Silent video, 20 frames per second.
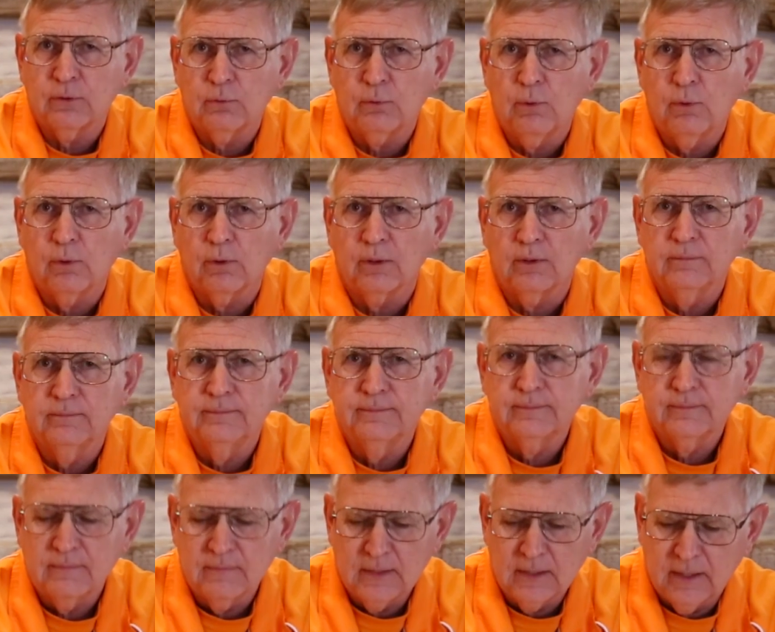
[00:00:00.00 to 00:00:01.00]
the war.
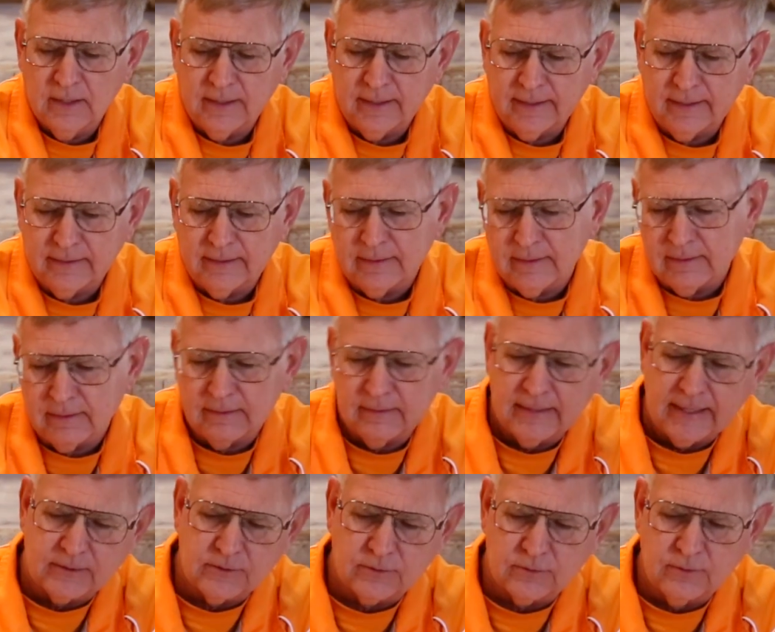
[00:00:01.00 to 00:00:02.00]
And
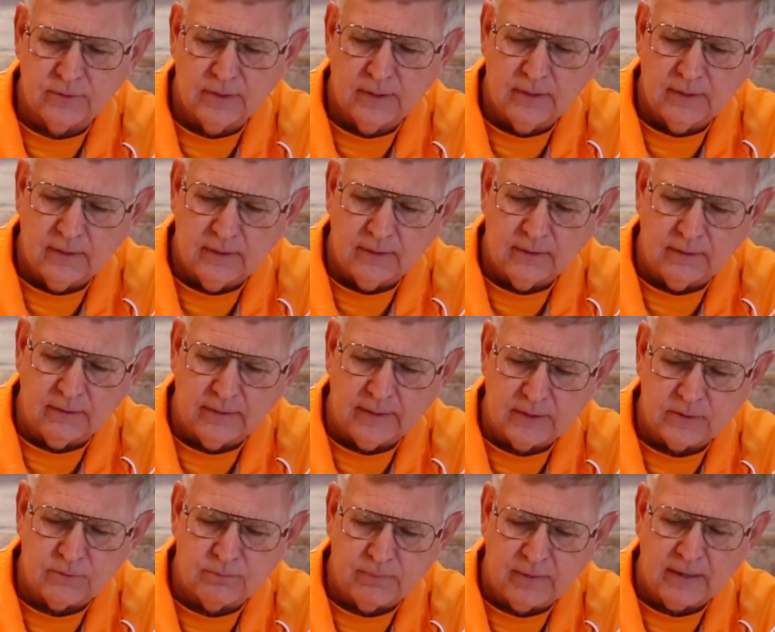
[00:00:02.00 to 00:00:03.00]
that's
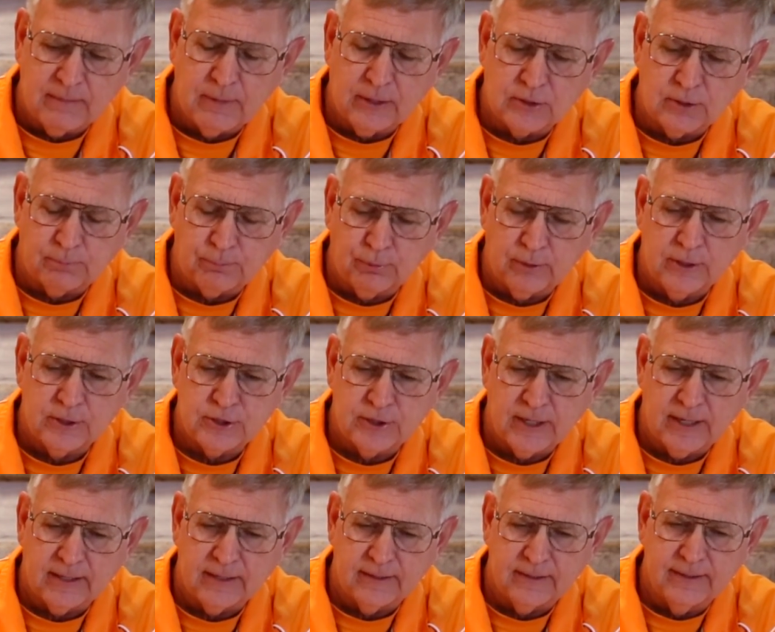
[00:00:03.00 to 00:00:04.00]
very much
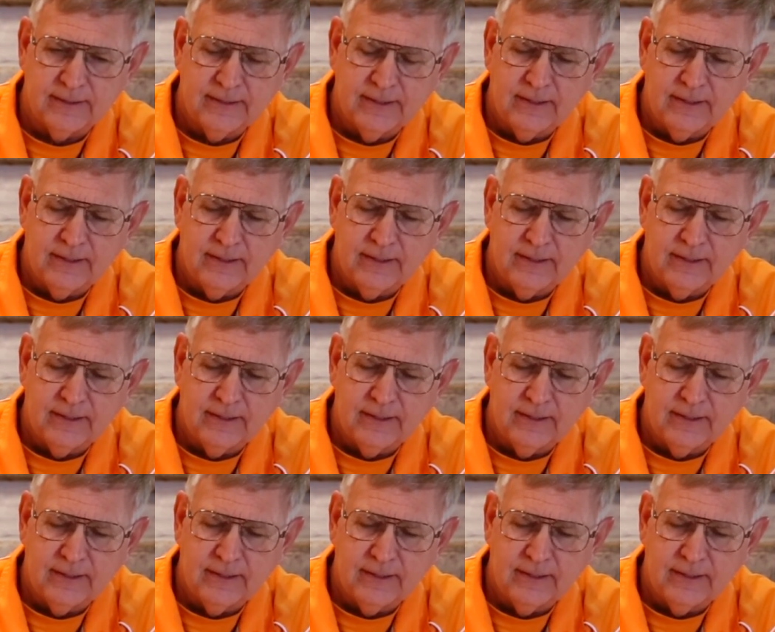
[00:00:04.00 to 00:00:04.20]
appreciated.